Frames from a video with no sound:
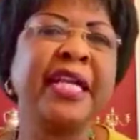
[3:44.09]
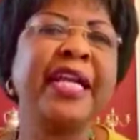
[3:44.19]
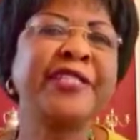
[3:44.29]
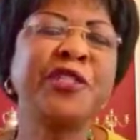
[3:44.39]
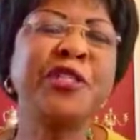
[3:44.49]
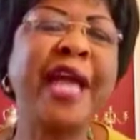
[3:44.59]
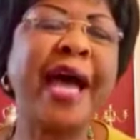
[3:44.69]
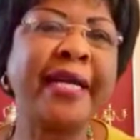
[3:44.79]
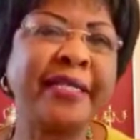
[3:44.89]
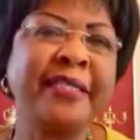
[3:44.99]
Let's
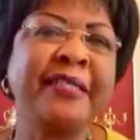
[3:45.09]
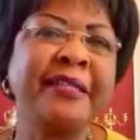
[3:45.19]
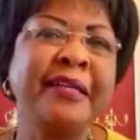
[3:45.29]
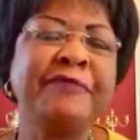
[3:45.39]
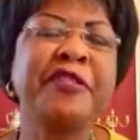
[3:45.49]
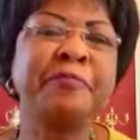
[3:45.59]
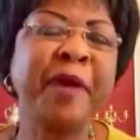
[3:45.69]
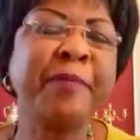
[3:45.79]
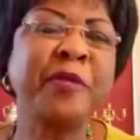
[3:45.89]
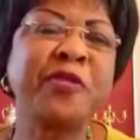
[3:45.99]
unite for the
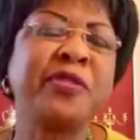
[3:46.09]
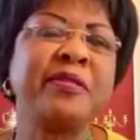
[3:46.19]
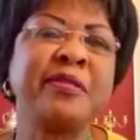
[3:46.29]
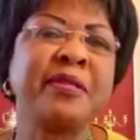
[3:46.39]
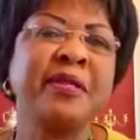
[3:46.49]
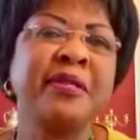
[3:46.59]
purposes